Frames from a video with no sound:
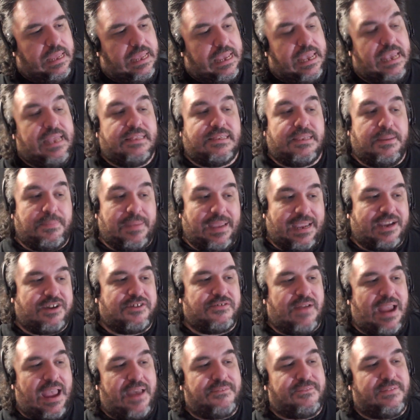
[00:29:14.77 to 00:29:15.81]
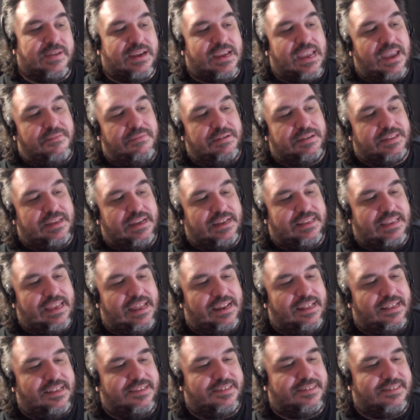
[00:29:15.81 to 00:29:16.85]
It's a bit graphic. Everything that
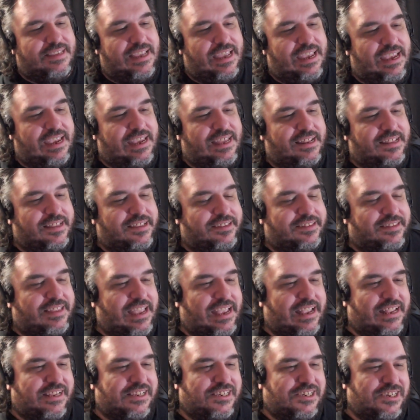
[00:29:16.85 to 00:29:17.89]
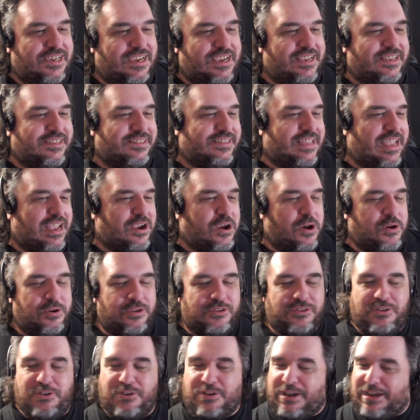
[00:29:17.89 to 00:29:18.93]
he's saying is like, geez, like
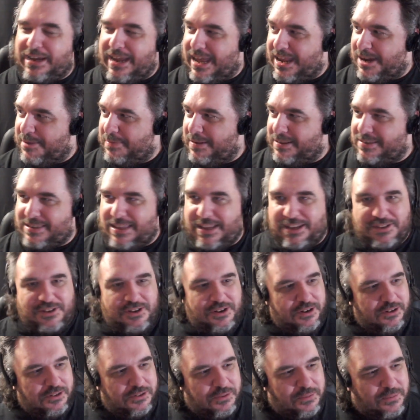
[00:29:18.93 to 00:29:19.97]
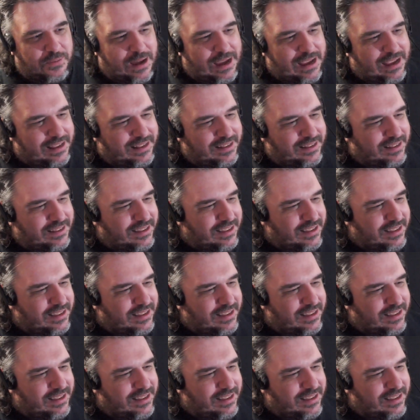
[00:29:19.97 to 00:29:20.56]
Odo's looking at him and just like turns away.